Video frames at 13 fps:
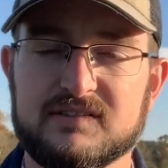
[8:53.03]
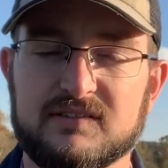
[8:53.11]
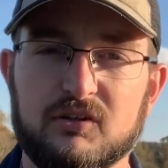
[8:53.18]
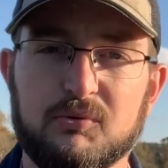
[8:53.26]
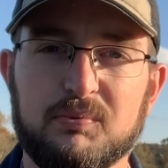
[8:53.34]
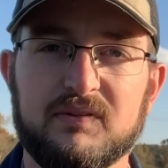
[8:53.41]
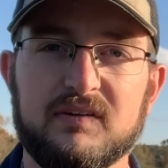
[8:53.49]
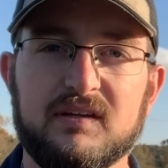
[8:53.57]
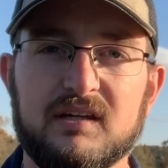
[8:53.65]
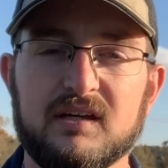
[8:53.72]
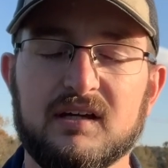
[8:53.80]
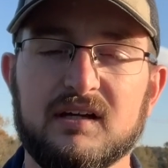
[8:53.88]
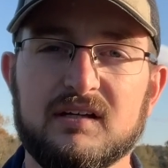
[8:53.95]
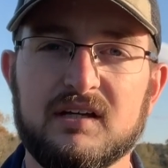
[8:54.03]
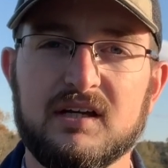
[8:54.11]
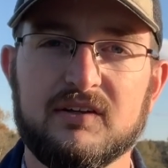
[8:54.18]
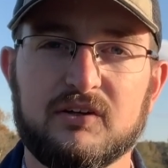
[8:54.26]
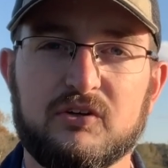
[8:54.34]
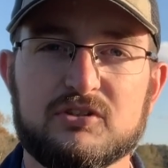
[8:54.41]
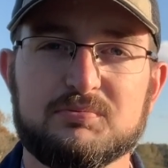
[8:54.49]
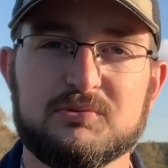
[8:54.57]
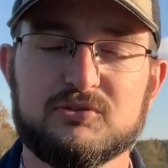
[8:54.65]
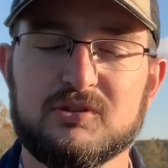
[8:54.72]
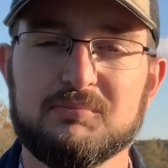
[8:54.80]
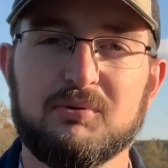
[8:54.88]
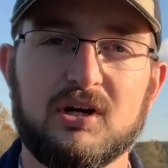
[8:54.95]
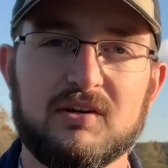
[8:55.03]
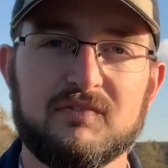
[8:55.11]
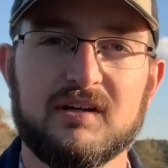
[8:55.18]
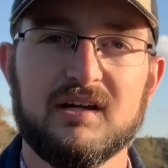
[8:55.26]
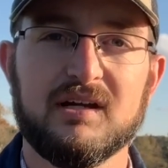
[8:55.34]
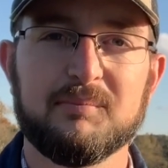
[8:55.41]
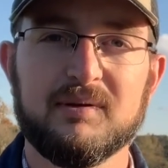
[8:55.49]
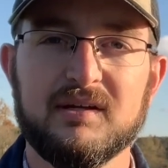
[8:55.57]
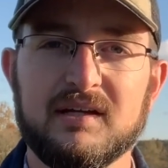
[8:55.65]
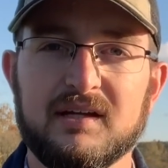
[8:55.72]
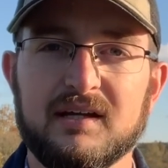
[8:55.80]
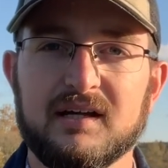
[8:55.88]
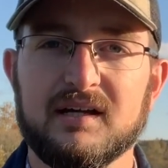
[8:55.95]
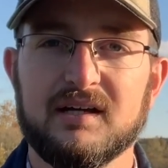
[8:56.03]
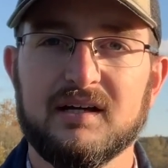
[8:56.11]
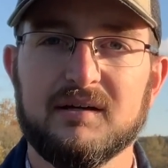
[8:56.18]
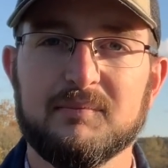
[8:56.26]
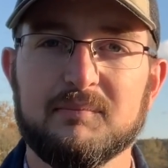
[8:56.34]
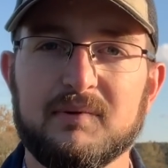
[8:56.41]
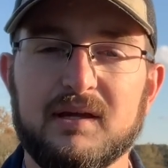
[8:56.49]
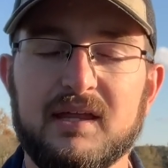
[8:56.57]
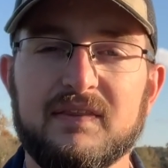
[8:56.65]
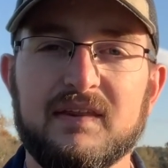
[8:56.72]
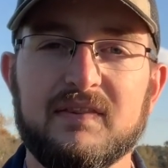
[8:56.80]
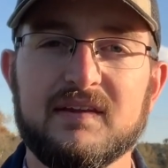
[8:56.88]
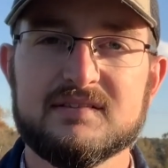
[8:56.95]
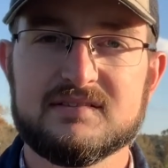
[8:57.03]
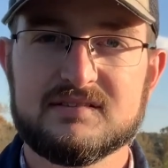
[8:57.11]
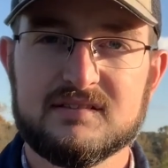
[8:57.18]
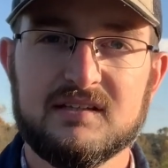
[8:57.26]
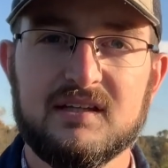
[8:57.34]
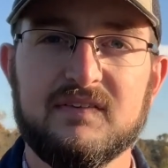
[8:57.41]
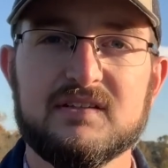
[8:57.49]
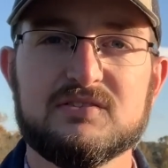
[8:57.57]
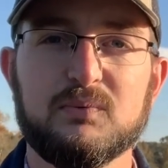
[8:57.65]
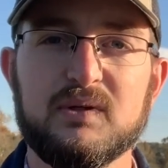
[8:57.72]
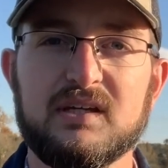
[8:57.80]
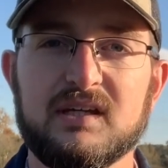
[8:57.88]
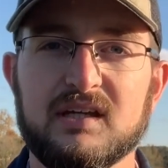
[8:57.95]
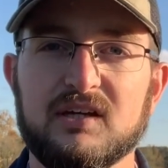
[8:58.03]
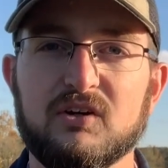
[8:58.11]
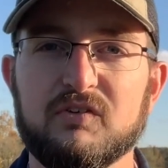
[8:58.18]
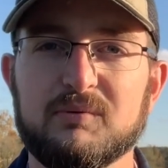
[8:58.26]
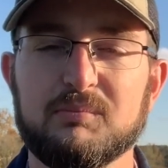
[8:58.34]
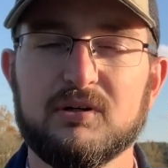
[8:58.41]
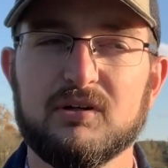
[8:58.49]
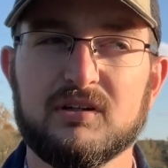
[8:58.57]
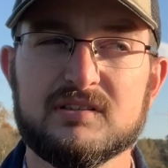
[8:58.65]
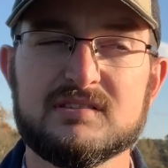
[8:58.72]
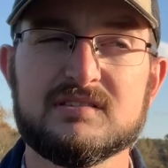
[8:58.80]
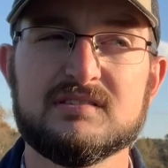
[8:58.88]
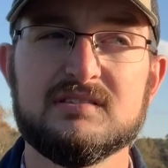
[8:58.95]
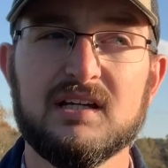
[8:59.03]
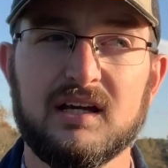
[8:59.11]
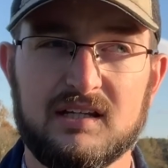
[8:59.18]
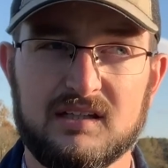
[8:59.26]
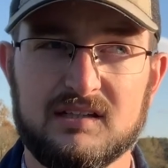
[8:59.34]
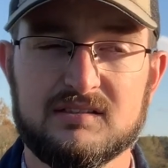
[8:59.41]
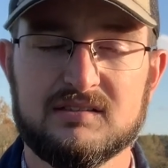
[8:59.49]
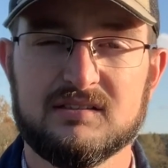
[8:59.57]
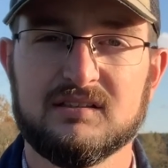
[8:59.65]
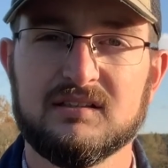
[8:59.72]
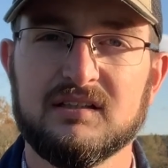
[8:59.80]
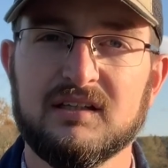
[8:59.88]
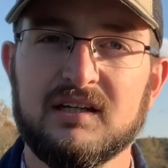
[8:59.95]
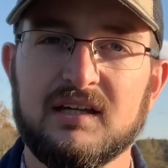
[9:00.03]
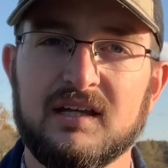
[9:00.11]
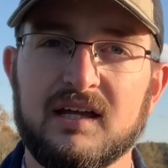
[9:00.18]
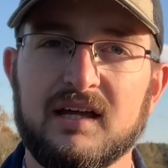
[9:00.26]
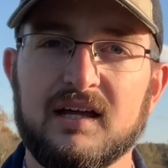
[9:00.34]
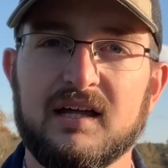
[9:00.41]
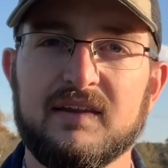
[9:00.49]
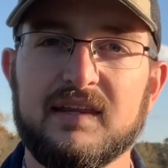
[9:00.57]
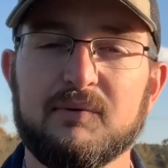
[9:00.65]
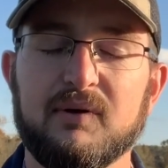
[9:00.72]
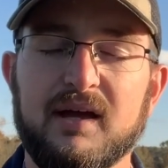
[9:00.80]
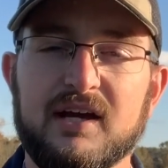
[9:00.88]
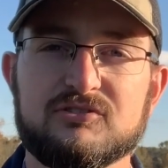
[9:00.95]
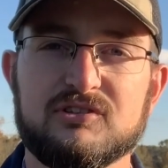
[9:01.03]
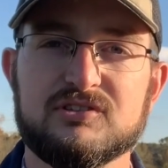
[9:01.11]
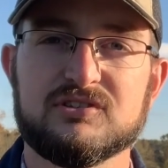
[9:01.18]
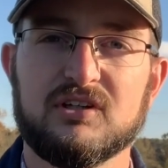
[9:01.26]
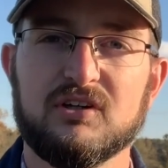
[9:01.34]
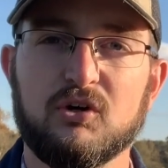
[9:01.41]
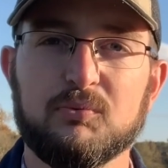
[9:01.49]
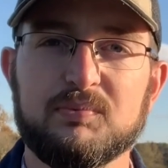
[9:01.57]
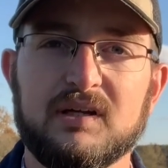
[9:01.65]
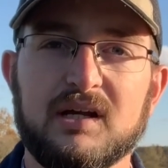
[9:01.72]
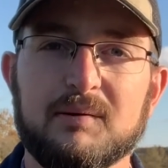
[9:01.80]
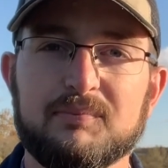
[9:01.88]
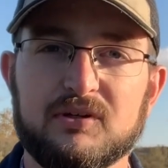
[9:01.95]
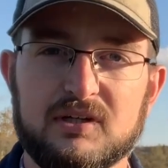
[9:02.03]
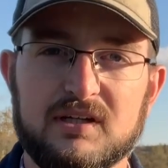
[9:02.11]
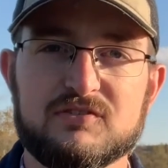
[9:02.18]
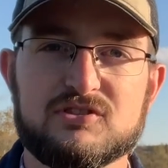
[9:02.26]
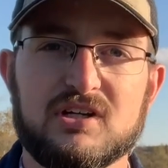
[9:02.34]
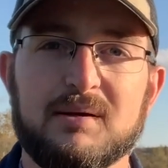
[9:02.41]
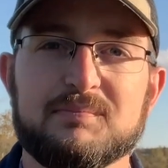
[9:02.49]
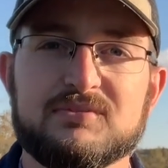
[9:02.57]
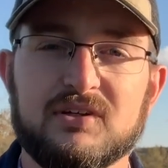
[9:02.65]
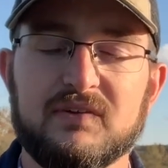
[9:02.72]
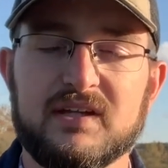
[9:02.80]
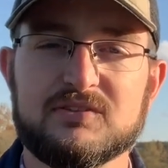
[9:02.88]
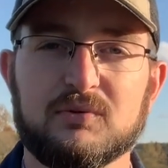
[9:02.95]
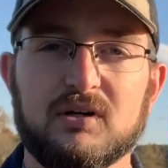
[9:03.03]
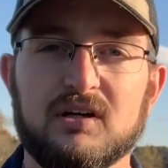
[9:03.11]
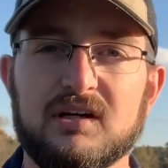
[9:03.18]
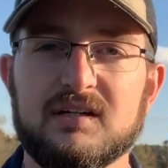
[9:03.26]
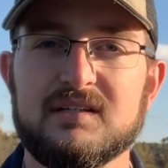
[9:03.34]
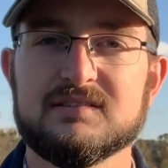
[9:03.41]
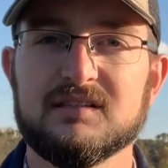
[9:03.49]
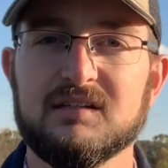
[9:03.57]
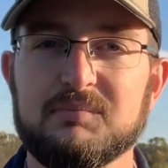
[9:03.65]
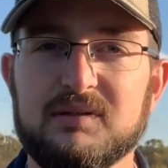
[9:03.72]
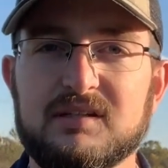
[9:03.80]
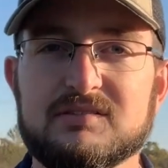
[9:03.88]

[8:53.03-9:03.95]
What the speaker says: They'll open the Christmas tree part of it up. And then this weekend, November 2nd, they will actually start opening up their gift shop. So that's where our honey is going to be.